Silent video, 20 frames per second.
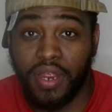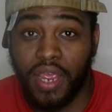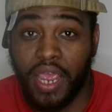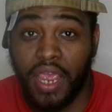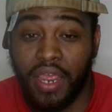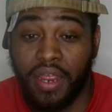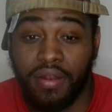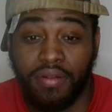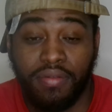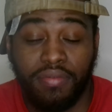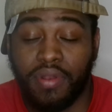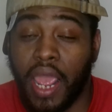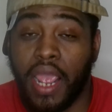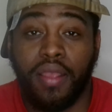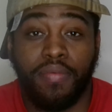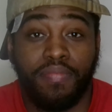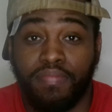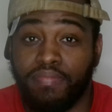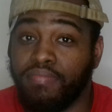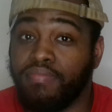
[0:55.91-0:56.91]
and
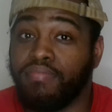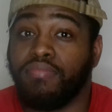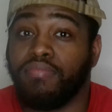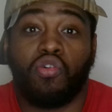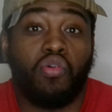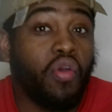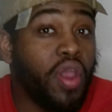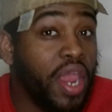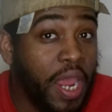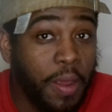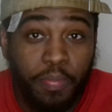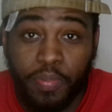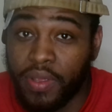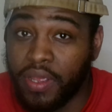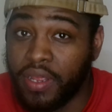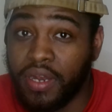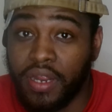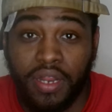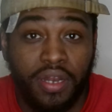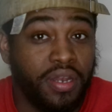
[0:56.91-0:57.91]
like
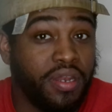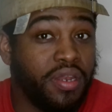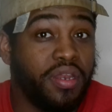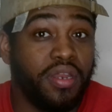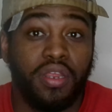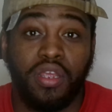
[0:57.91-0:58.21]
cramping and